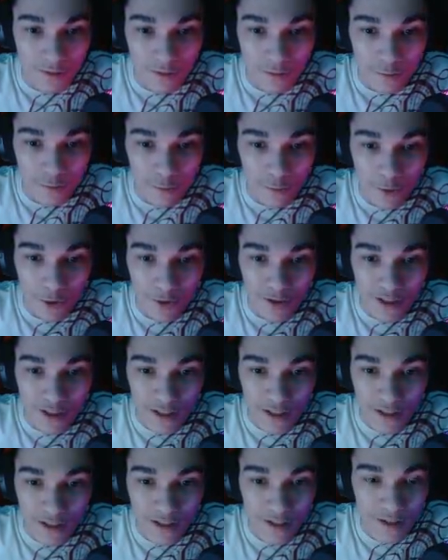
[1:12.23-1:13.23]
Where is
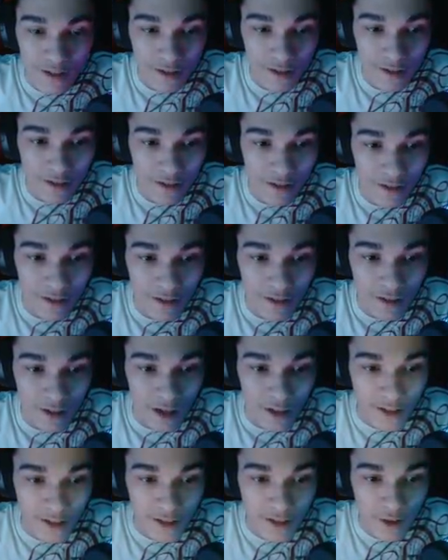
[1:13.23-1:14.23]
it?
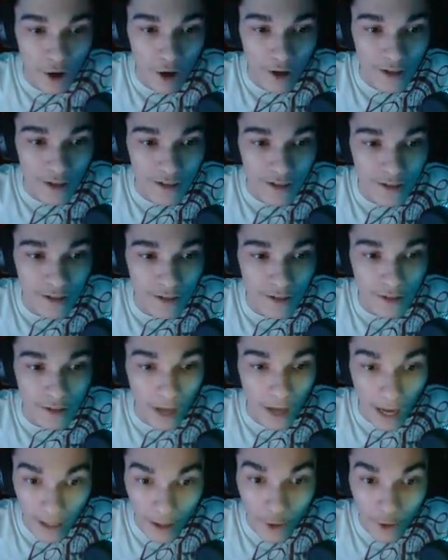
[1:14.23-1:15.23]
I saw it.
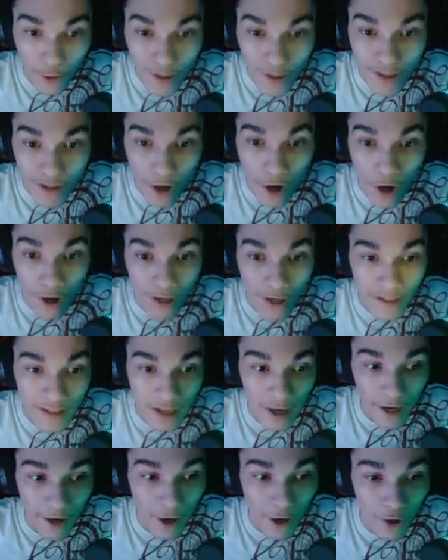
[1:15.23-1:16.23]
I literally saw it. It's
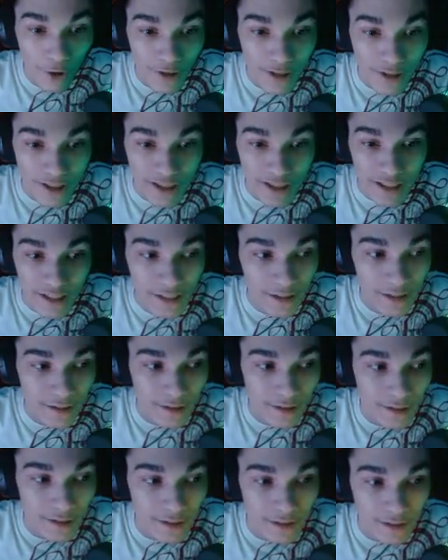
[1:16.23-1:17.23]
kind of hard to see,
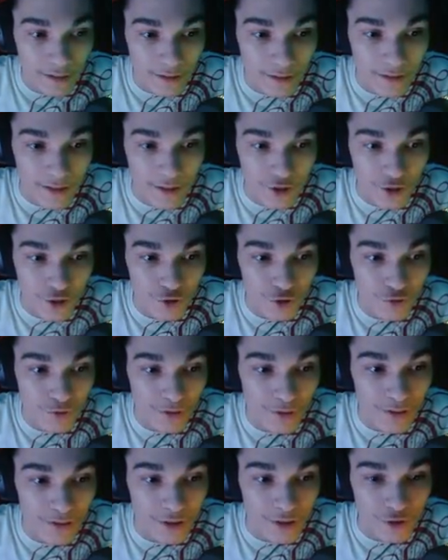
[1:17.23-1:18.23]
because
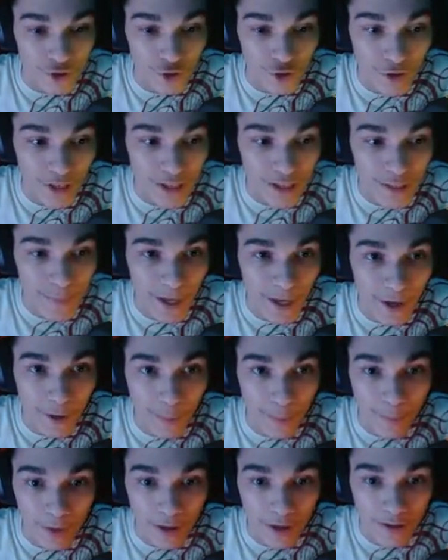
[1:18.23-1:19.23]
it's a
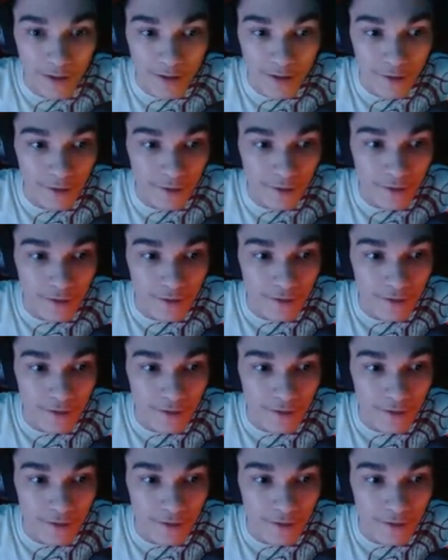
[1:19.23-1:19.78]
transparent monster.